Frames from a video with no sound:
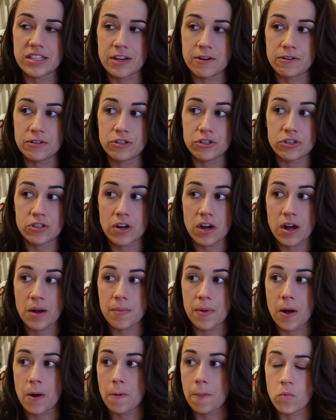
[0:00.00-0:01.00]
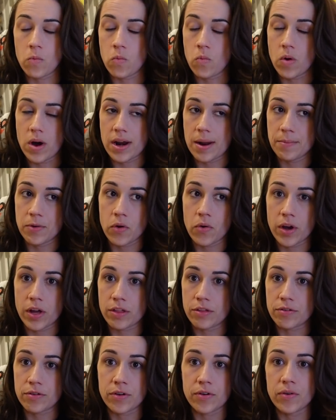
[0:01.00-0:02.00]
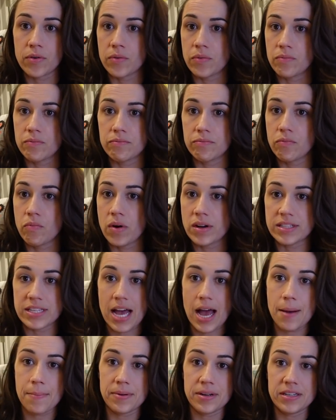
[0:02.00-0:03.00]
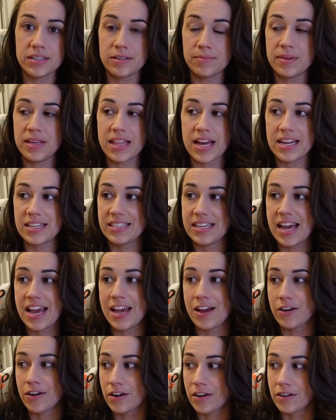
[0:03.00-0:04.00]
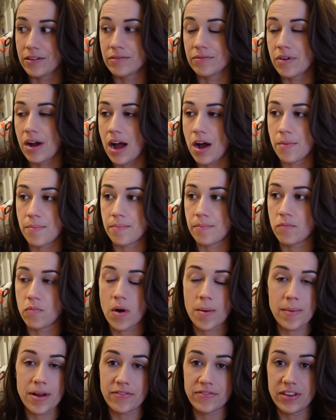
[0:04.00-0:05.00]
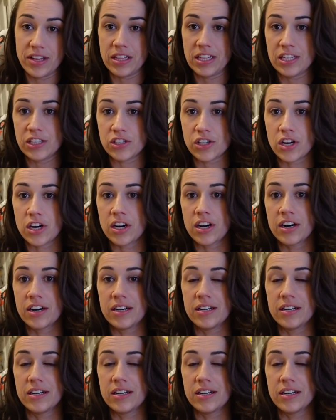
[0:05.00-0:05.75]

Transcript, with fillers: I always just talk about what I'm going through and what's happened to me that day or how what my feelings are.